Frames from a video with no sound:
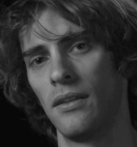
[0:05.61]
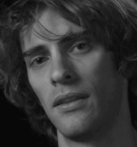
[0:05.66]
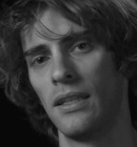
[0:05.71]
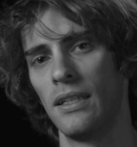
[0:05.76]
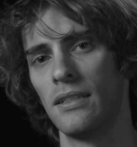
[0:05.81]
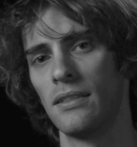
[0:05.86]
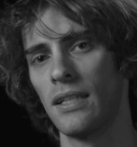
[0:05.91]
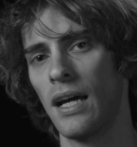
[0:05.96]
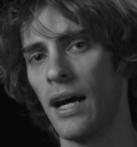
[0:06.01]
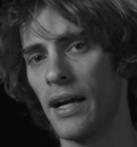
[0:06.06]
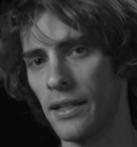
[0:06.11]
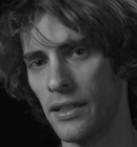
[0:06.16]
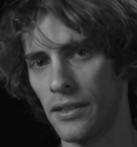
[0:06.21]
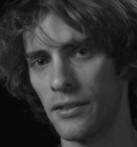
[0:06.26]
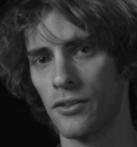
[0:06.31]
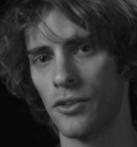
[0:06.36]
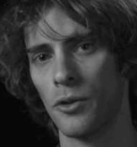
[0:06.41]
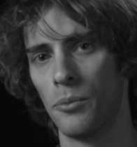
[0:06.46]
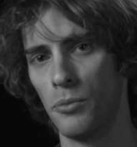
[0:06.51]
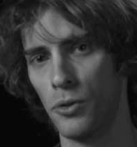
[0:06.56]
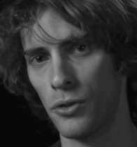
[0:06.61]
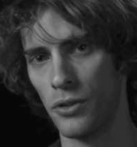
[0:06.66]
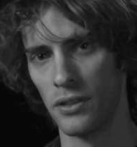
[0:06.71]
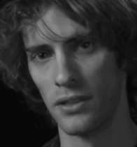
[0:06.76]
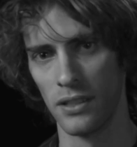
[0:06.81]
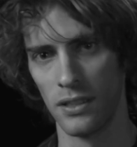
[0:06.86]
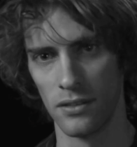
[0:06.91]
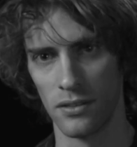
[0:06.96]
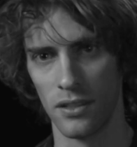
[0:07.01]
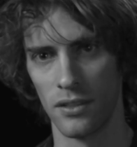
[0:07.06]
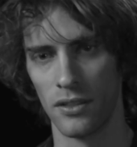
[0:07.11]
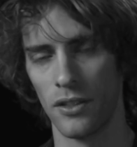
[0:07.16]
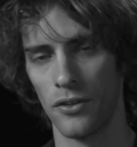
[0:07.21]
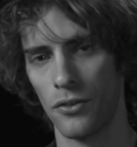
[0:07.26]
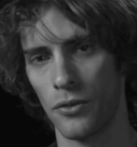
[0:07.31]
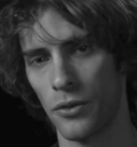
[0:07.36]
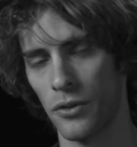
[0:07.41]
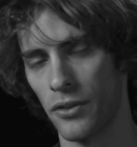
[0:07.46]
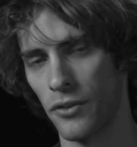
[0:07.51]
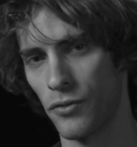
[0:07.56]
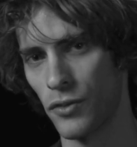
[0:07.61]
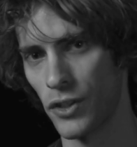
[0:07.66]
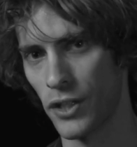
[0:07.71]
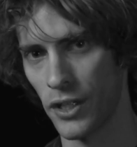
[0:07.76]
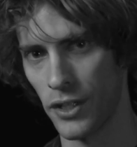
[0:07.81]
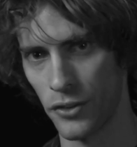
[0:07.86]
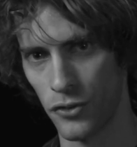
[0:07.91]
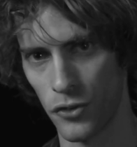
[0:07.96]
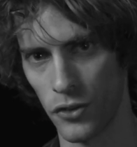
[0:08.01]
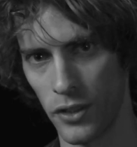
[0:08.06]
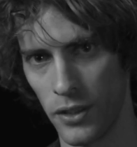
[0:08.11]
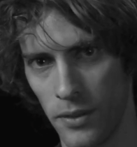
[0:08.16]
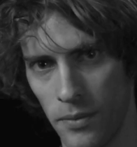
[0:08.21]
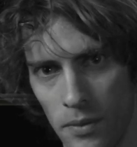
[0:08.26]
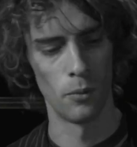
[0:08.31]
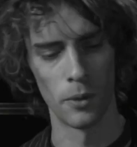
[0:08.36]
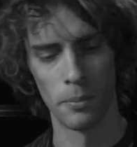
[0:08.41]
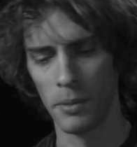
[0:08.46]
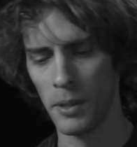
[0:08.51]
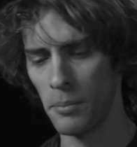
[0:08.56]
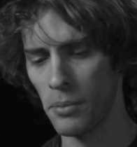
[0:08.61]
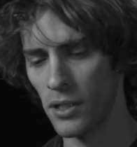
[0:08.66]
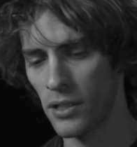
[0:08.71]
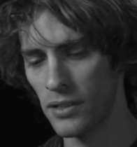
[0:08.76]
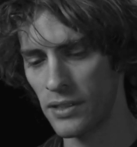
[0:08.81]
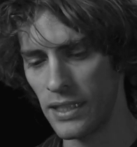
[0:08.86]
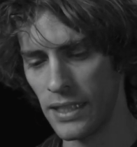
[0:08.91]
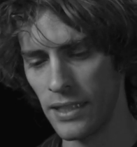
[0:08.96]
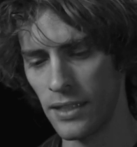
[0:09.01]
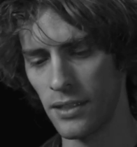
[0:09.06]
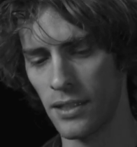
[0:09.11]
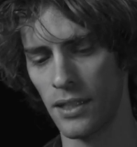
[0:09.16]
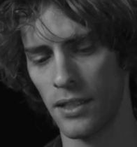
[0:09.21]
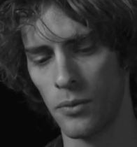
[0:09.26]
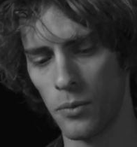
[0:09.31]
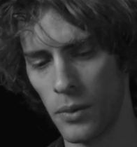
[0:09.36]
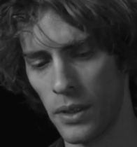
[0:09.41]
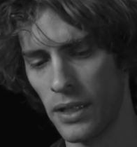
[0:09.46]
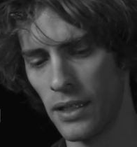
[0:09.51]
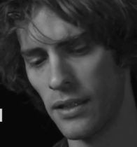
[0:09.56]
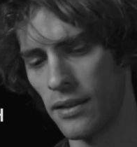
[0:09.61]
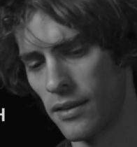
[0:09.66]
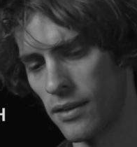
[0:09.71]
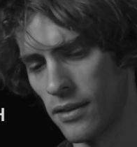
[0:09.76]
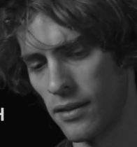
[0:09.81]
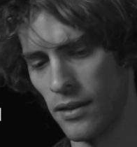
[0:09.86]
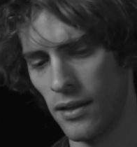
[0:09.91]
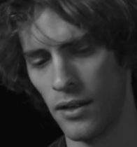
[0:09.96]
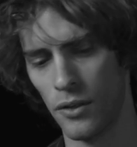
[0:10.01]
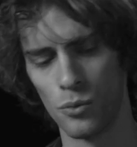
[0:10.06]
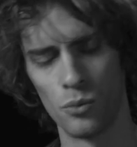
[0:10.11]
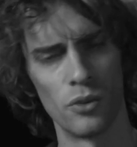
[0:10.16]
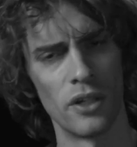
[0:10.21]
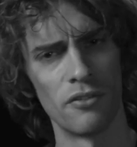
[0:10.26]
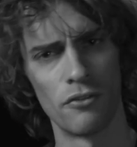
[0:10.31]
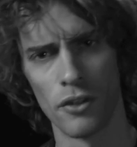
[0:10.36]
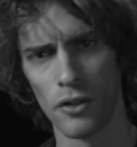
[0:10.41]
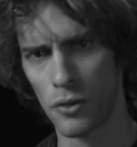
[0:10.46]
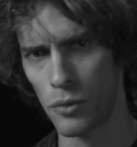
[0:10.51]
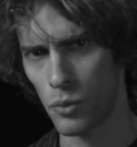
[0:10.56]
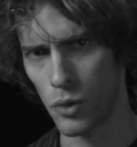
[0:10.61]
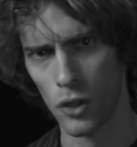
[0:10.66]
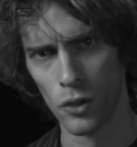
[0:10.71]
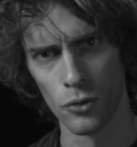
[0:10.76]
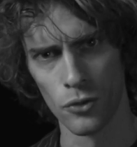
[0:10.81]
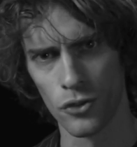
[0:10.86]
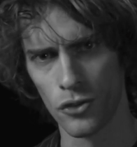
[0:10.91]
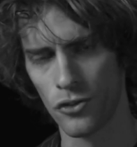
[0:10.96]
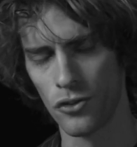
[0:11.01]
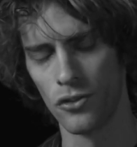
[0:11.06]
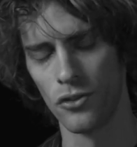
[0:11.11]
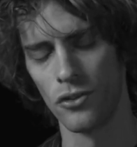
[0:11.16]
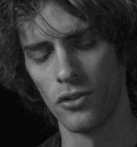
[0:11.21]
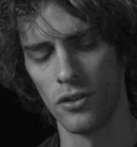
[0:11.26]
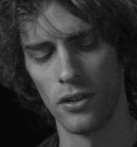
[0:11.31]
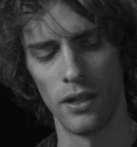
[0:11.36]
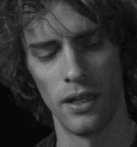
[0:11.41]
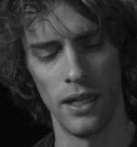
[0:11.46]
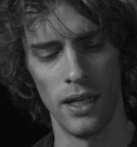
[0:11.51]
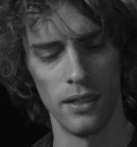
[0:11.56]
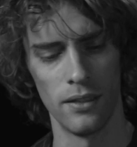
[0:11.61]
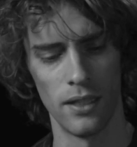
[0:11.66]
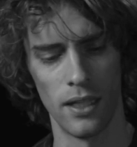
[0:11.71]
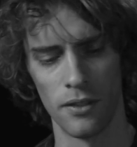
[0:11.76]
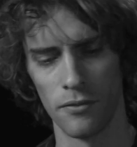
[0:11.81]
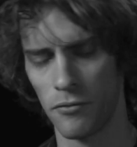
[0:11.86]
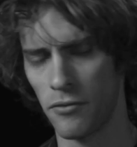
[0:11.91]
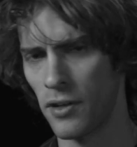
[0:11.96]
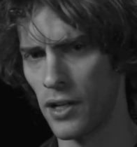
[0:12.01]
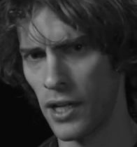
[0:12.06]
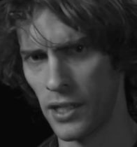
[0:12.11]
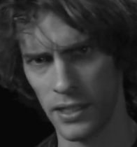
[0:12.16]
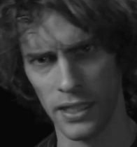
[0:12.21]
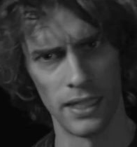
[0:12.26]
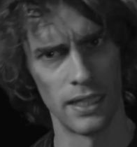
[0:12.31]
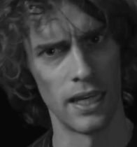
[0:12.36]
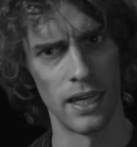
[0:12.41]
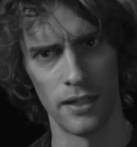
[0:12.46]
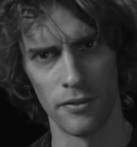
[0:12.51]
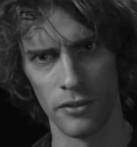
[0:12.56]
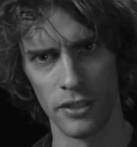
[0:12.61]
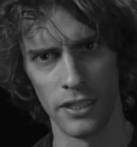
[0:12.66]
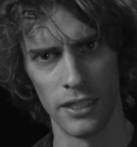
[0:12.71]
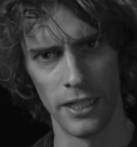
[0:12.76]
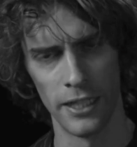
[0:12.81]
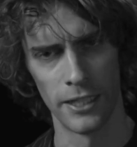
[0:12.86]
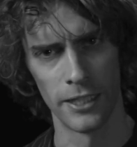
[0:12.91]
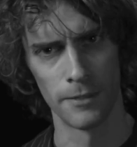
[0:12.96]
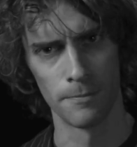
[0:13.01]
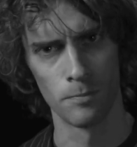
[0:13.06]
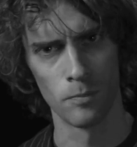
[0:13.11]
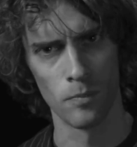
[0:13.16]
these island communities in the north of the country, where people are dealing with uh, river erosion and, and flooding every year.